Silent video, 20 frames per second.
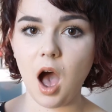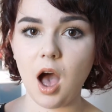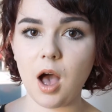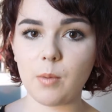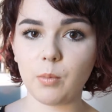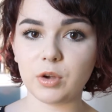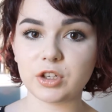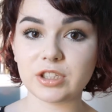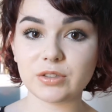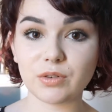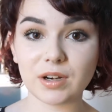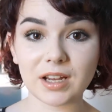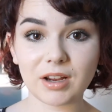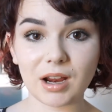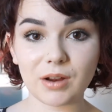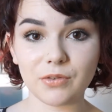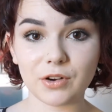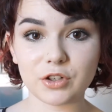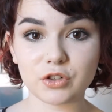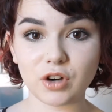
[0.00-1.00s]
which is really
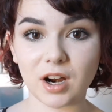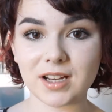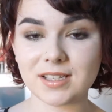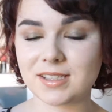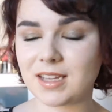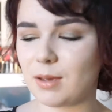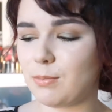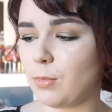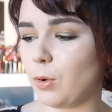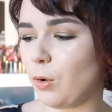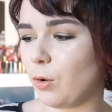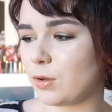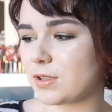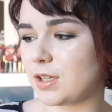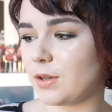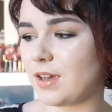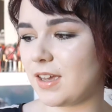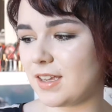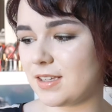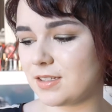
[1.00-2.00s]
great for dry skin, but
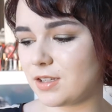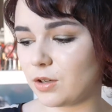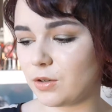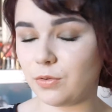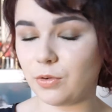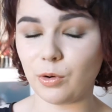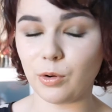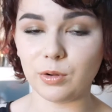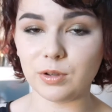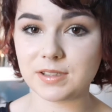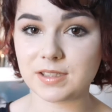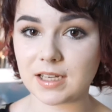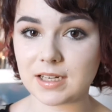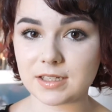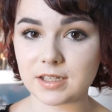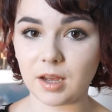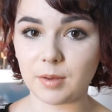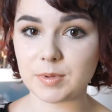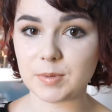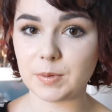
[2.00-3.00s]
also it is good for all
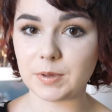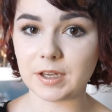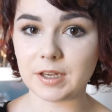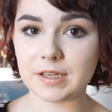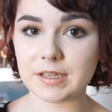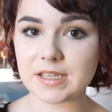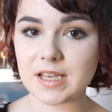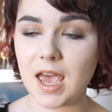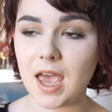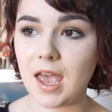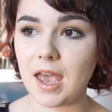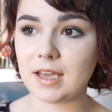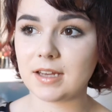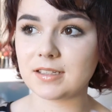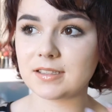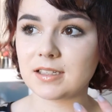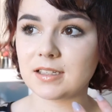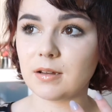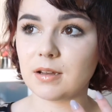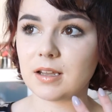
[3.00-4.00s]
skin types because it
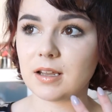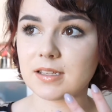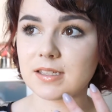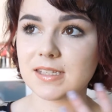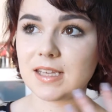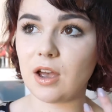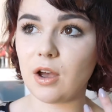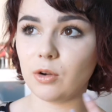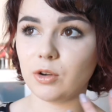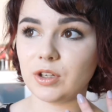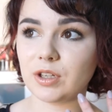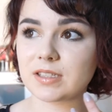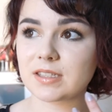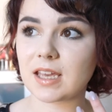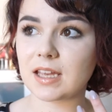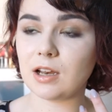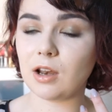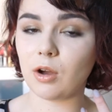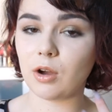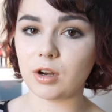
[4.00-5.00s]
doesn't sit on your
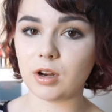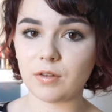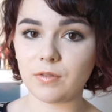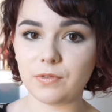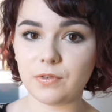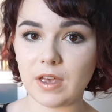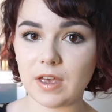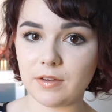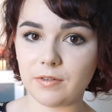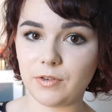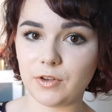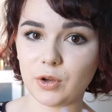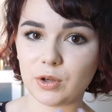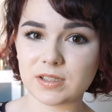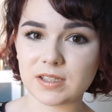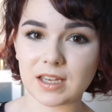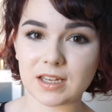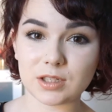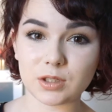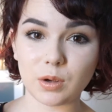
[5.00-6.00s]
skin long enough for your
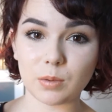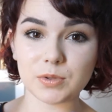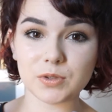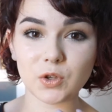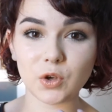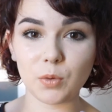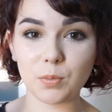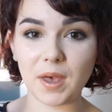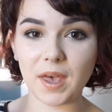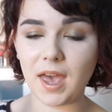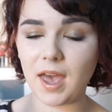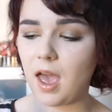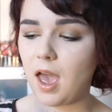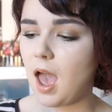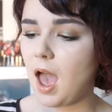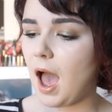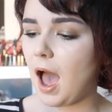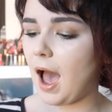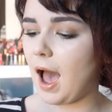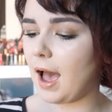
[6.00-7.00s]
skin to absorb it.
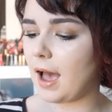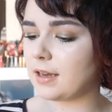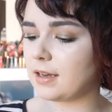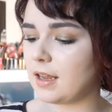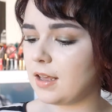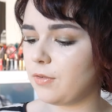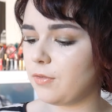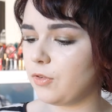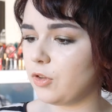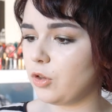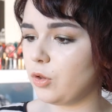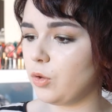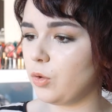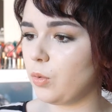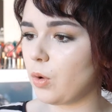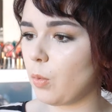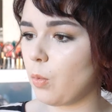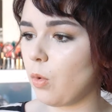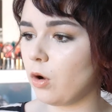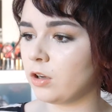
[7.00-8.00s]
And if
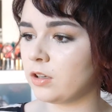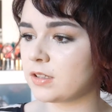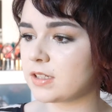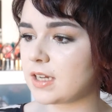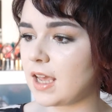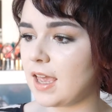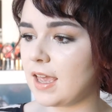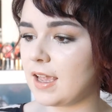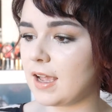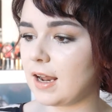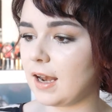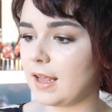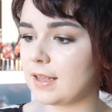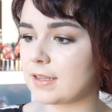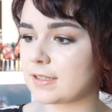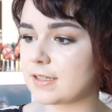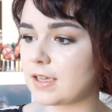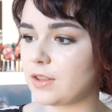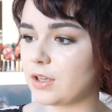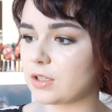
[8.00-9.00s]
you want a
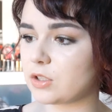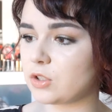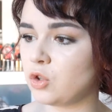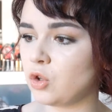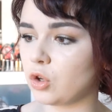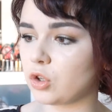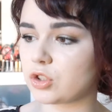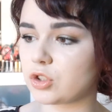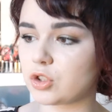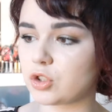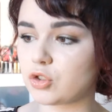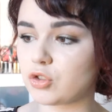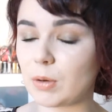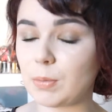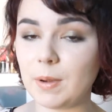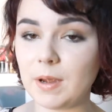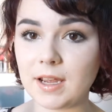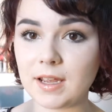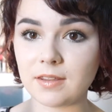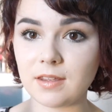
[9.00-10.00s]
cleanser that's not
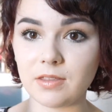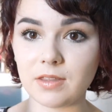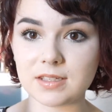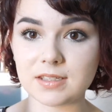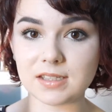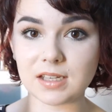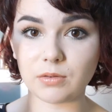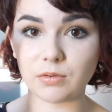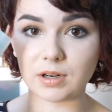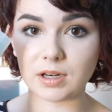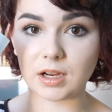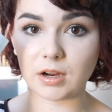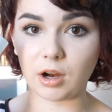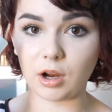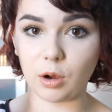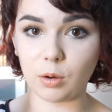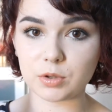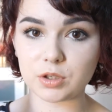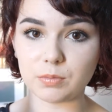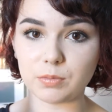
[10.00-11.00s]
stripping, then this is a really
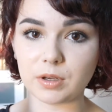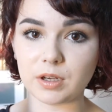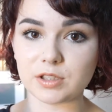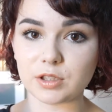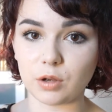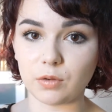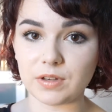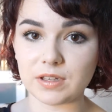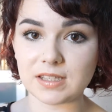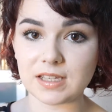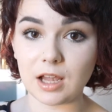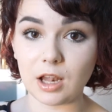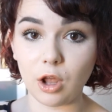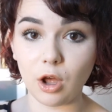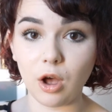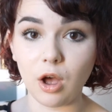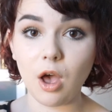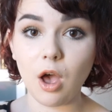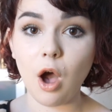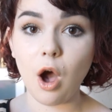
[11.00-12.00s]
great option, because obviously a
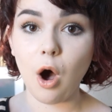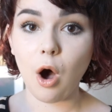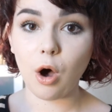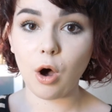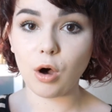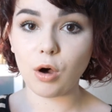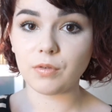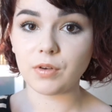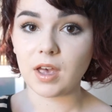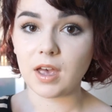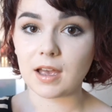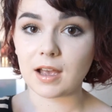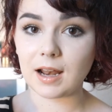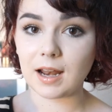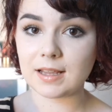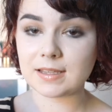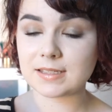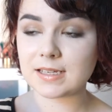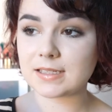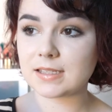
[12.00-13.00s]
lot of
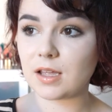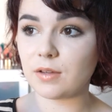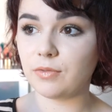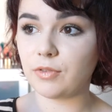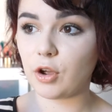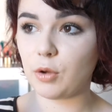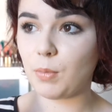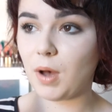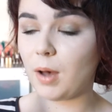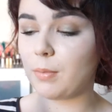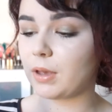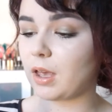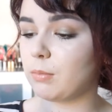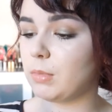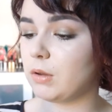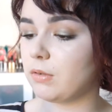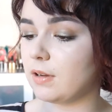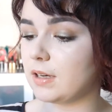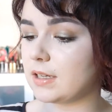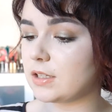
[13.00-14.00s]
cleansers that foam up can
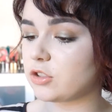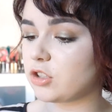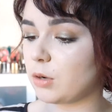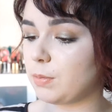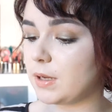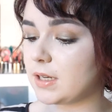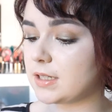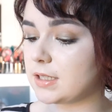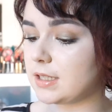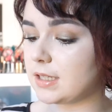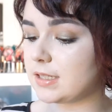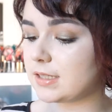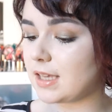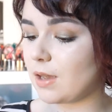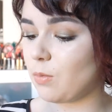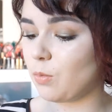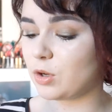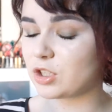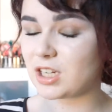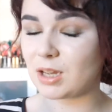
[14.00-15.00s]
be really stripping to the
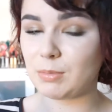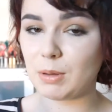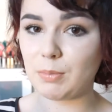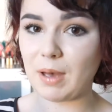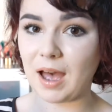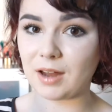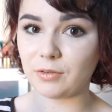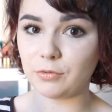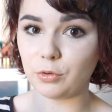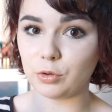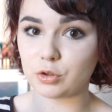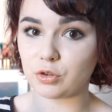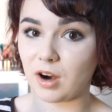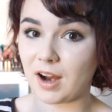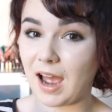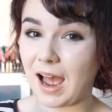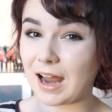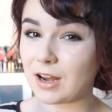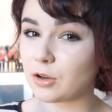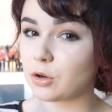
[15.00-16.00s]
skin, which can be bad for
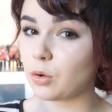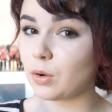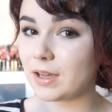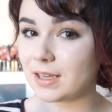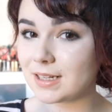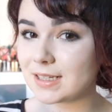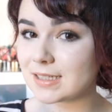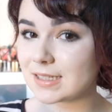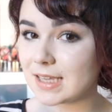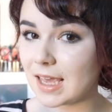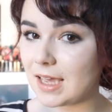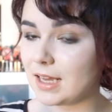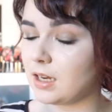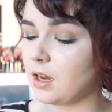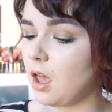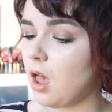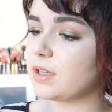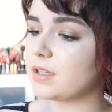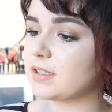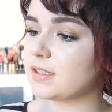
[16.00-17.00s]
dry and oily skin.
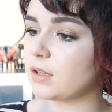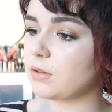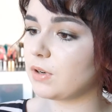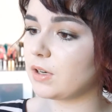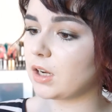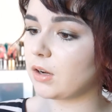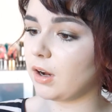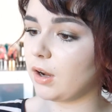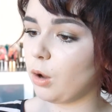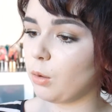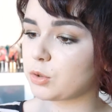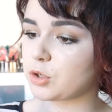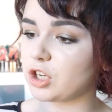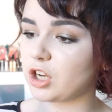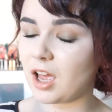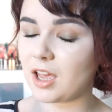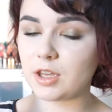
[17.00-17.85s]
This is a really great option. I